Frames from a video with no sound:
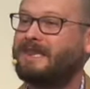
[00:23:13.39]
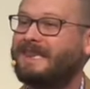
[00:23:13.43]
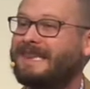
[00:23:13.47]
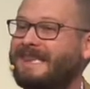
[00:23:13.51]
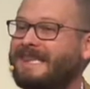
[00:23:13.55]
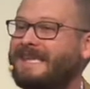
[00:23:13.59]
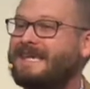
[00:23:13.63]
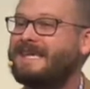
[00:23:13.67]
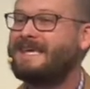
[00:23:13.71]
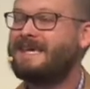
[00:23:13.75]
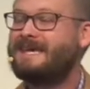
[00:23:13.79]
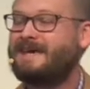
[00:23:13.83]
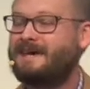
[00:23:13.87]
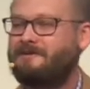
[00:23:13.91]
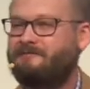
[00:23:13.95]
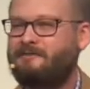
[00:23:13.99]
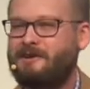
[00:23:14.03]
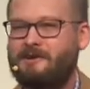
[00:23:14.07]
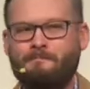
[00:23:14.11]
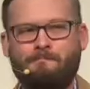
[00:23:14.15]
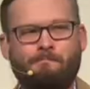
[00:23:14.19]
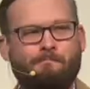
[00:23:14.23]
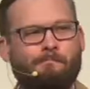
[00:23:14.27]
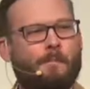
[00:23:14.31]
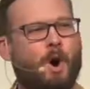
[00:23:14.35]
live
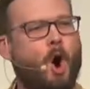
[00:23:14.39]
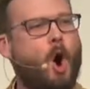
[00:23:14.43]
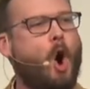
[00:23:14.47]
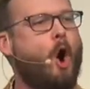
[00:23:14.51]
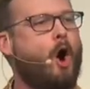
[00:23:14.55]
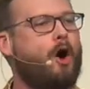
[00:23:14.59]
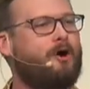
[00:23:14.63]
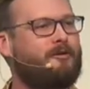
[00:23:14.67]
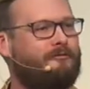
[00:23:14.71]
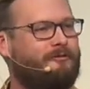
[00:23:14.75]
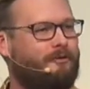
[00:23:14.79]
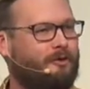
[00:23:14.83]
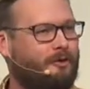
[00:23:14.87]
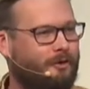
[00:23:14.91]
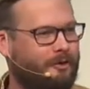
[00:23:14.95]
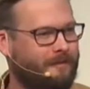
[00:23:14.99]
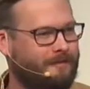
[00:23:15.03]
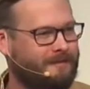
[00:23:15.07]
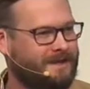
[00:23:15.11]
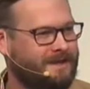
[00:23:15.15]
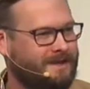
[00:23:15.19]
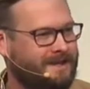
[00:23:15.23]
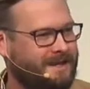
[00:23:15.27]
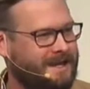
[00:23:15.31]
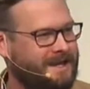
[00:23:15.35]
and marvel
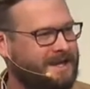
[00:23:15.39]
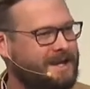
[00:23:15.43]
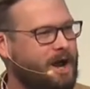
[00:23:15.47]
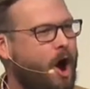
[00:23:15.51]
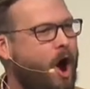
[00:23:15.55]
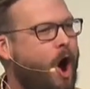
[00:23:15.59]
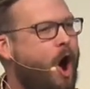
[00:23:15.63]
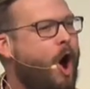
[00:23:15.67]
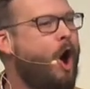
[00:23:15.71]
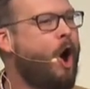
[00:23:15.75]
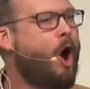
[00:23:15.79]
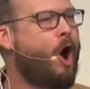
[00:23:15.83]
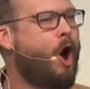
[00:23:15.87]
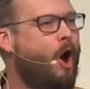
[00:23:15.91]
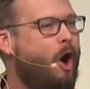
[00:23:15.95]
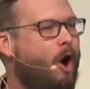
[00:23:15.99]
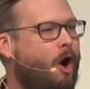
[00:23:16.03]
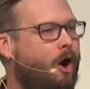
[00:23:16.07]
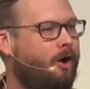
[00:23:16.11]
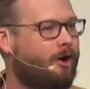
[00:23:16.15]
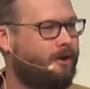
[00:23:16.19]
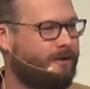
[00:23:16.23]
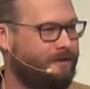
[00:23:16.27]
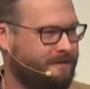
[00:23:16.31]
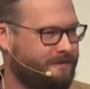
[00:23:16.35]
in
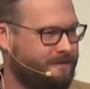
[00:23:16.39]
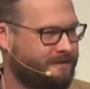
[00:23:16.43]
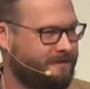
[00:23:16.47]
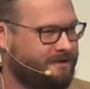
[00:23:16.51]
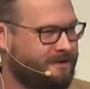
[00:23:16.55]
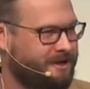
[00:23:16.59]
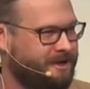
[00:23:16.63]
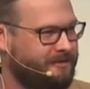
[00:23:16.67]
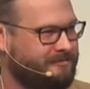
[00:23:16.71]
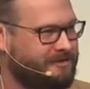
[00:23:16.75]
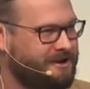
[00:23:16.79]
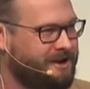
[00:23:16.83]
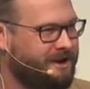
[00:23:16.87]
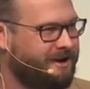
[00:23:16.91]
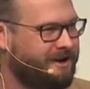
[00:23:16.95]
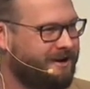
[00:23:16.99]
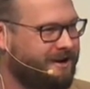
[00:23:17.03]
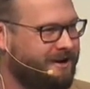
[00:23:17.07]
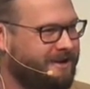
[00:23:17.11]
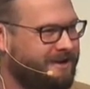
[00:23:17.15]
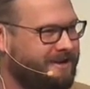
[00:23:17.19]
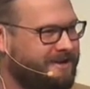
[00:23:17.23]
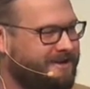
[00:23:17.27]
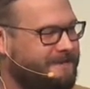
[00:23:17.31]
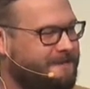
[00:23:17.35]
awe of
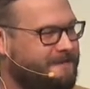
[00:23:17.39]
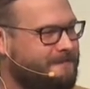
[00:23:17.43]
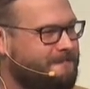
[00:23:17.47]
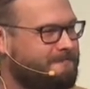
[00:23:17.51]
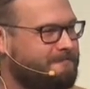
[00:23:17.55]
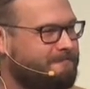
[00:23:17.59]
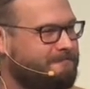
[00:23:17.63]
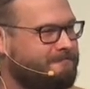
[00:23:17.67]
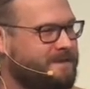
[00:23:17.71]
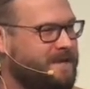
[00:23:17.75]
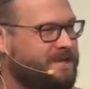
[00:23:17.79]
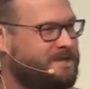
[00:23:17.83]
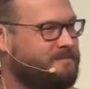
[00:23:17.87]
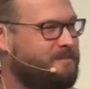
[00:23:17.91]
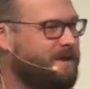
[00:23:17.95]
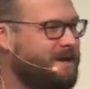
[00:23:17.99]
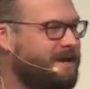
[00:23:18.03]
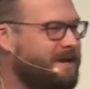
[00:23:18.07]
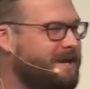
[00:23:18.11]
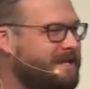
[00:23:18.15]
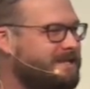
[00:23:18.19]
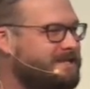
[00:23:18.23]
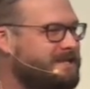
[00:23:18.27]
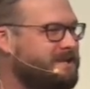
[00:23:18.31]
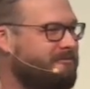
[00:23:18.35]
God. It's been
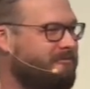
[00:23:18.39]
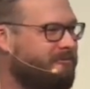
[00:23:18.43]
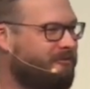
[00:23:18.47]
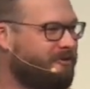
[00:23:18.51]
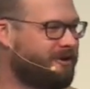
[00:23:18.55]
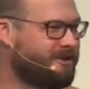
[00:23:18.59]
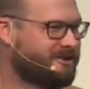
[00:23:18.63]
easy for